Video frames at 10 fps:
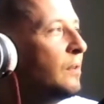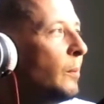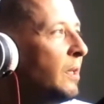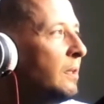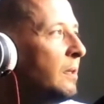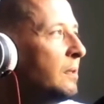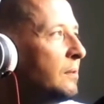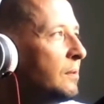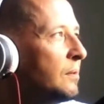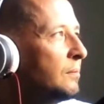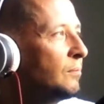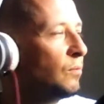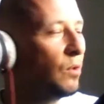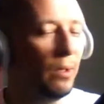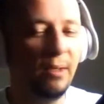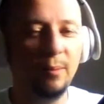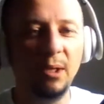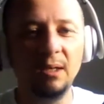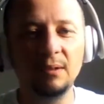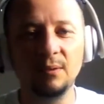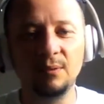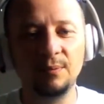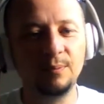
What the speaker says: I mean, it's 20 minutes of